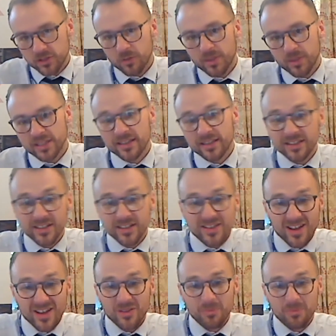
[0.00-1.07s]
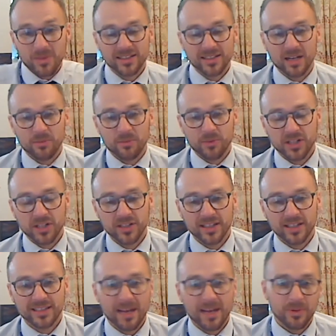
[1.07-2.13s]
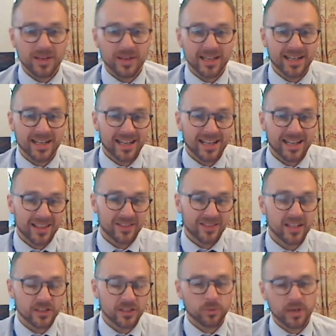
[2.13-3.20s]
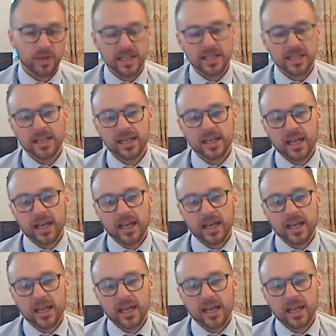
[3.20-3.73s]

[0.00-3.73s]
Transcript: Holloway said, there's another big celebration that's happening this week,